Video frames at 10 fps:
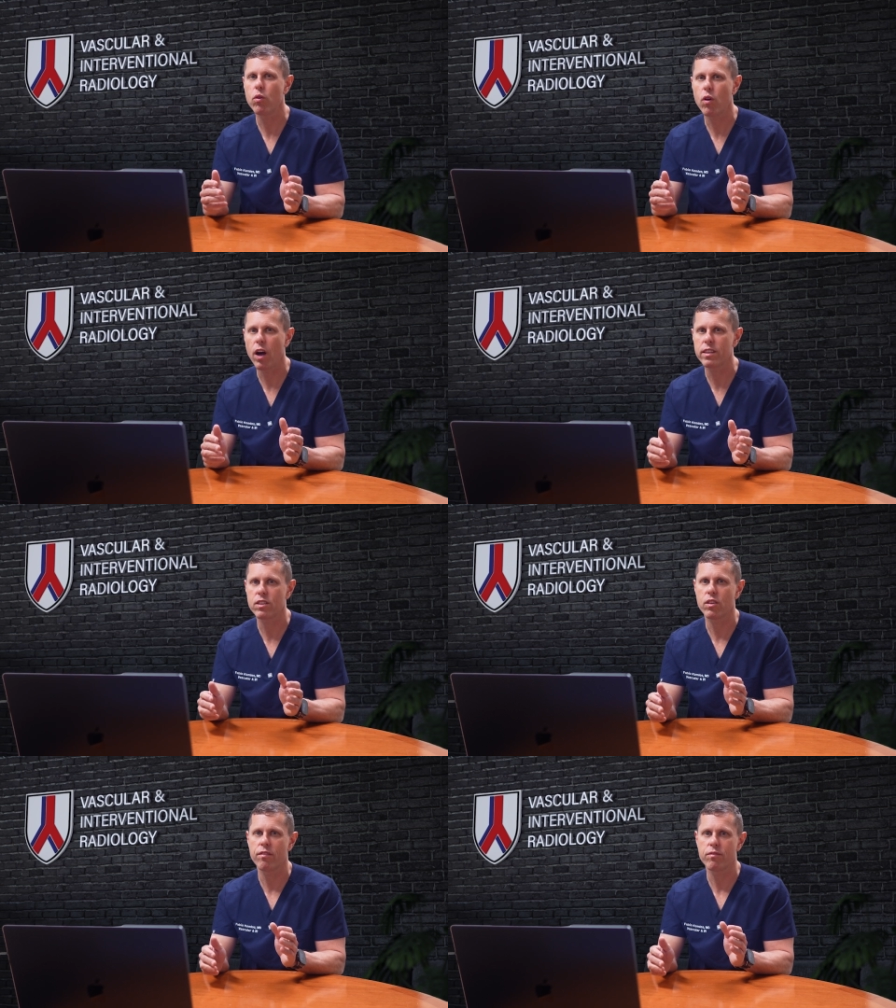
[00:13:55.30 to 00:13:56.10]
causes
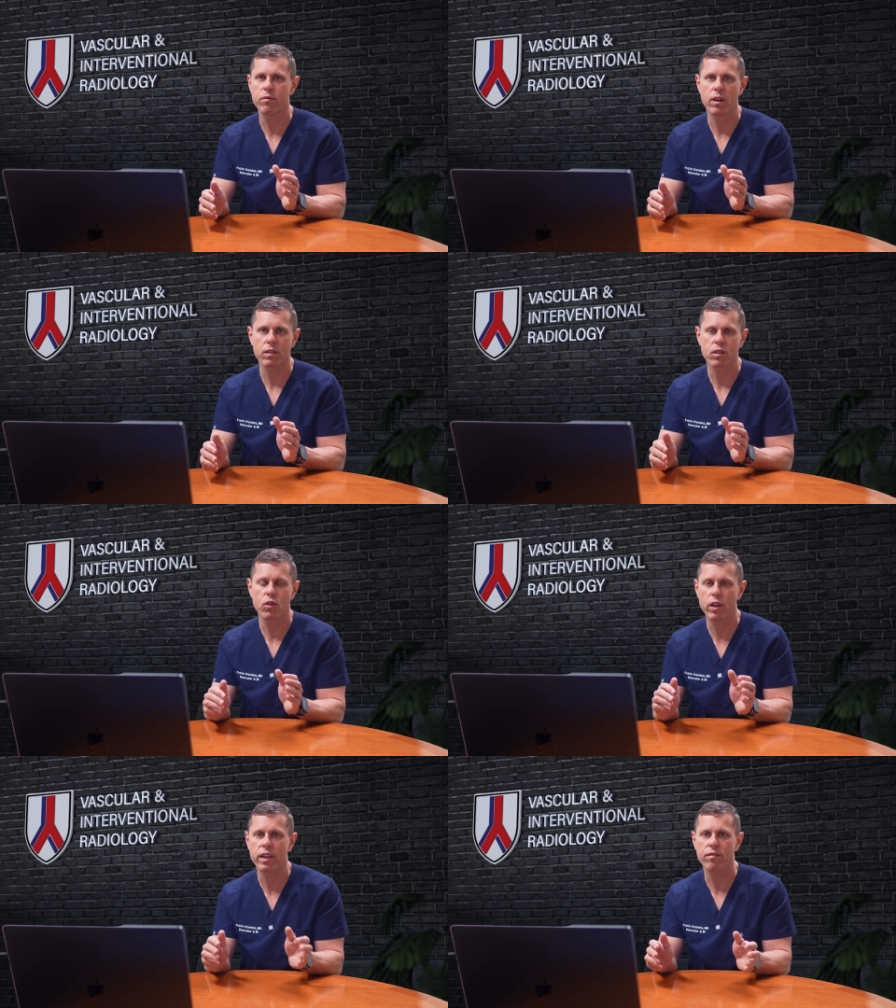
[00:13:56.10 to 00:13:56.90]
of
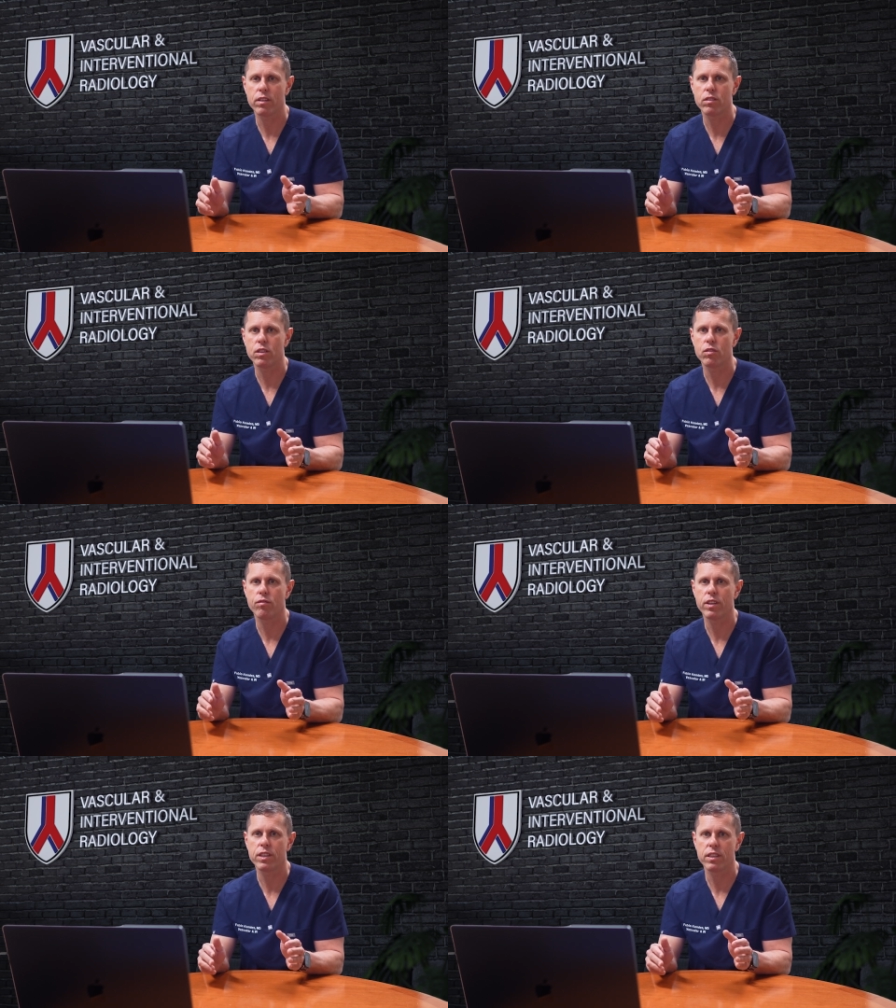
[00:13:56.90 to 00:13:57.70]
chronic venous
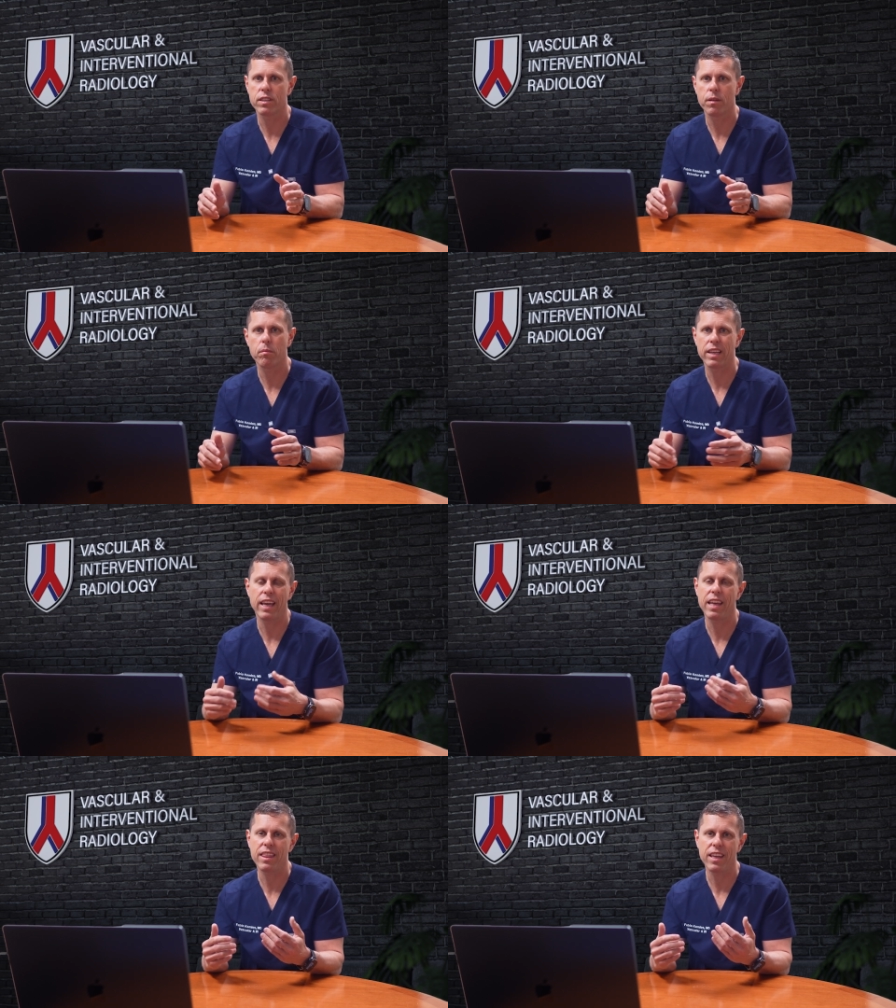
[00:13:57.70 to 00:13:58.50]
insufficiency, but
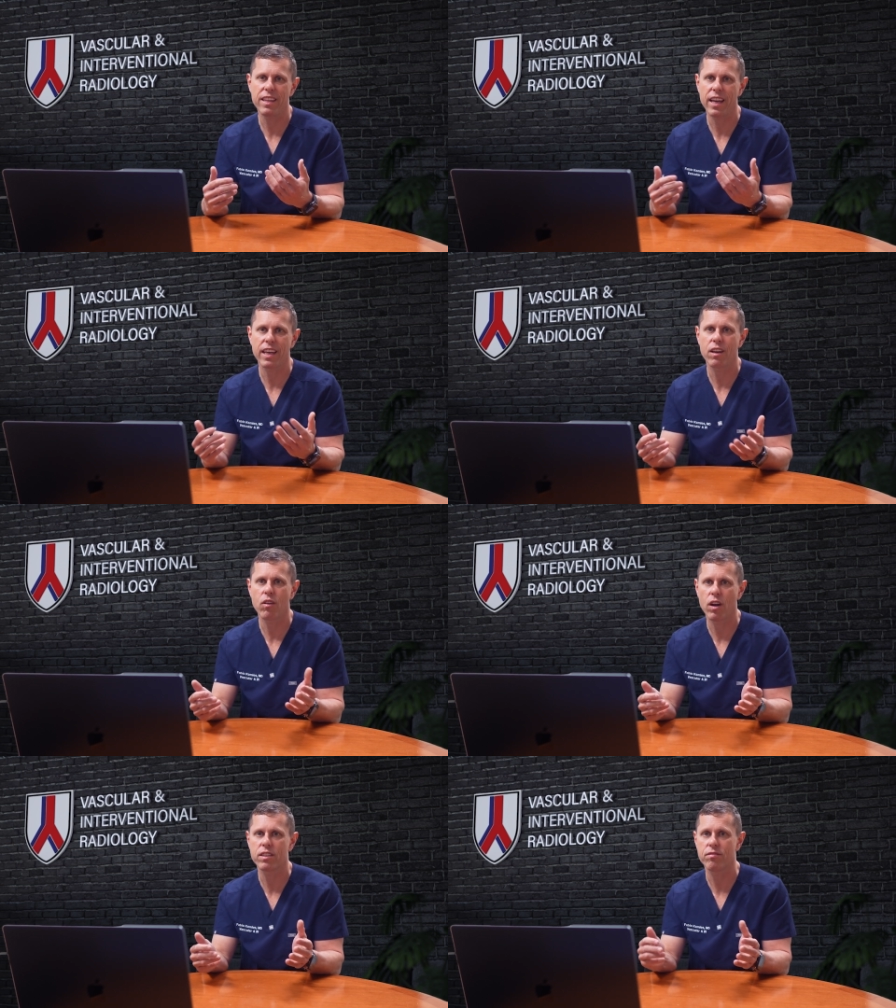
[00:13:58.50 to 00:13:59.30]
anything that can
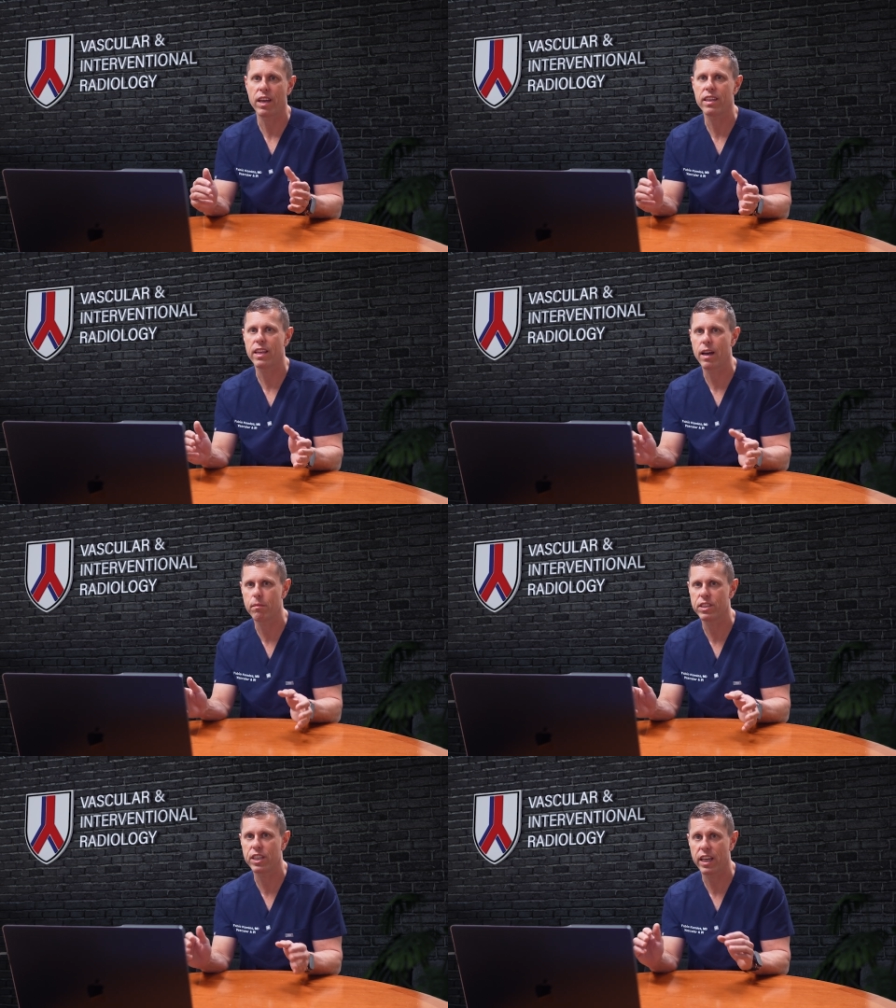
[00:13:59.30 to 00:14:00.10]
cause vein
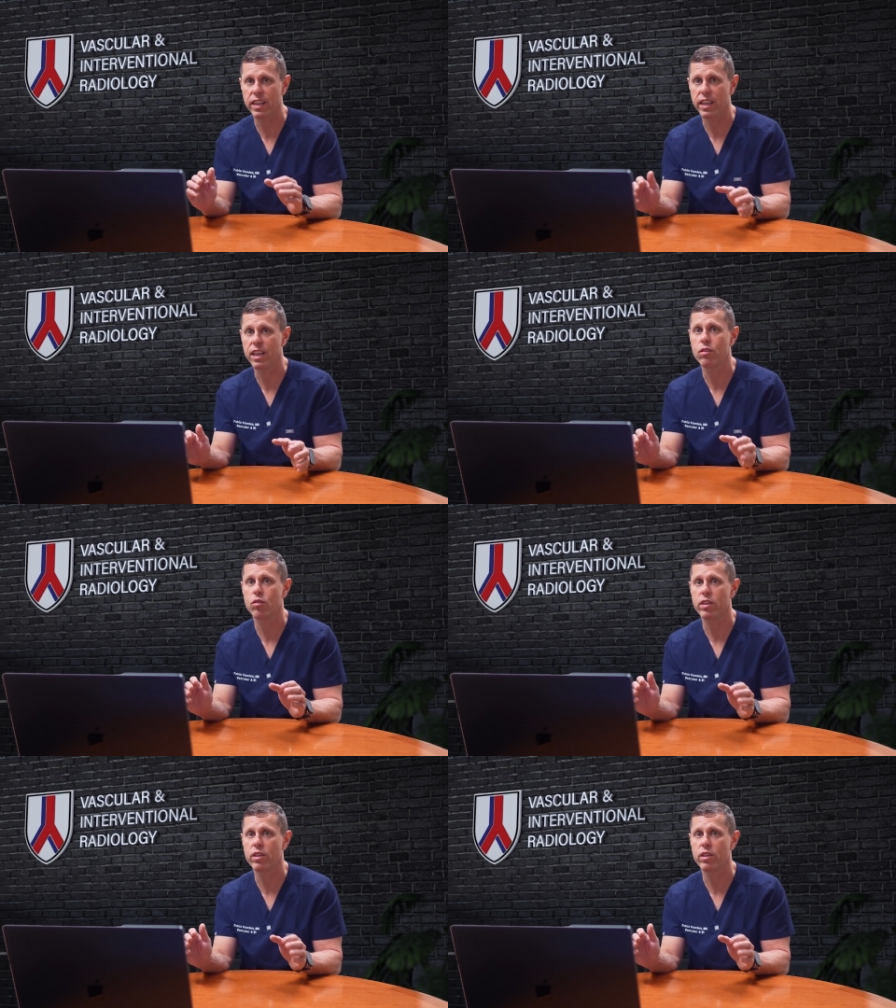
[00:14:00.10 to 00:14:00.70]
damage can lead to